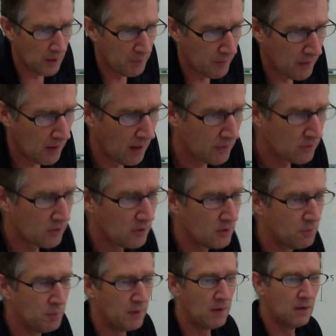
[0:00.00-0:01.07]
up at constant
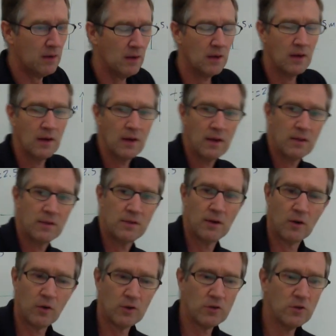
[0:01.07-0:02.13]
speed,
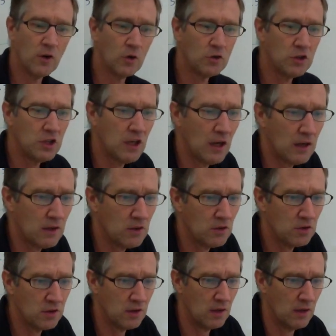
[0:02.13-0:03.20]
there is no
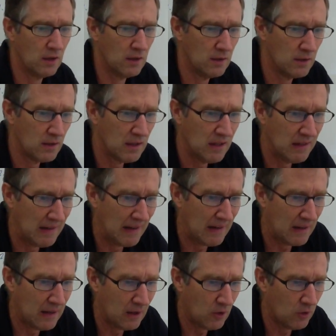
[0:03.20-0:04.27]
change in
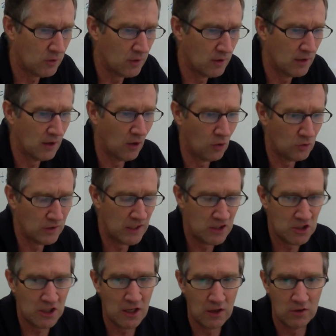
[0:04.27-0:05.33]
kinetic energy. The only
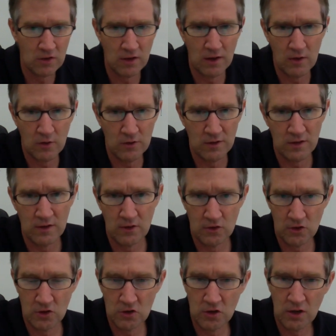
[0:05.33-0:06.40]
change in energy
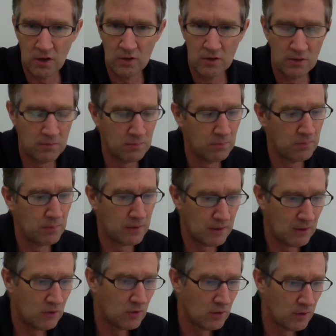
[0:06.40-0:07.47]
is the change in
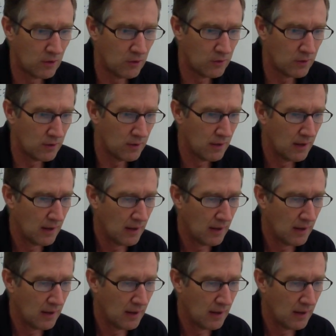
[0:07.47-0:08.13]
potential energy.